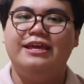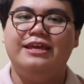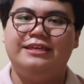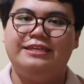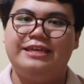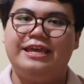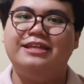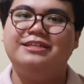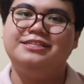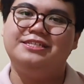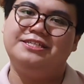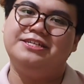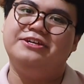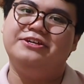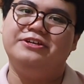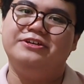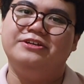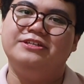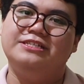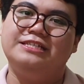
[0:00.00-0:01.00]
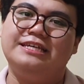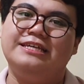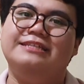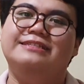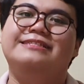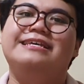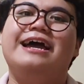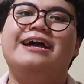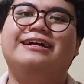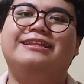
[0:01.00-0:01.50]
yet serious in
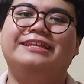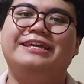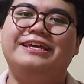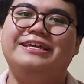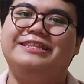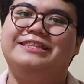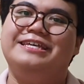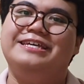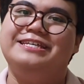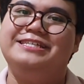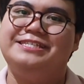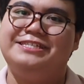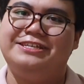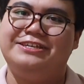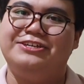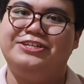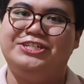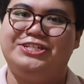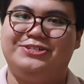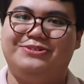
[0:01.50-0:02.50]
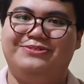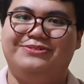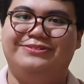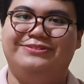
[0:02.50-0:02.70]
tackling this issue.